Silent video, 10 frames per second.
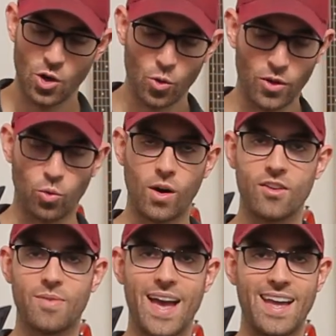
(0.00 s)
with one of
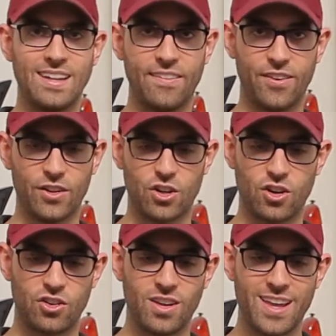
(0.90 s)
my ND
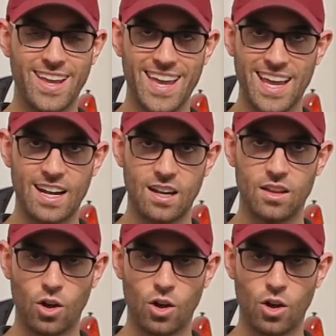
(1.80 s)
filters in the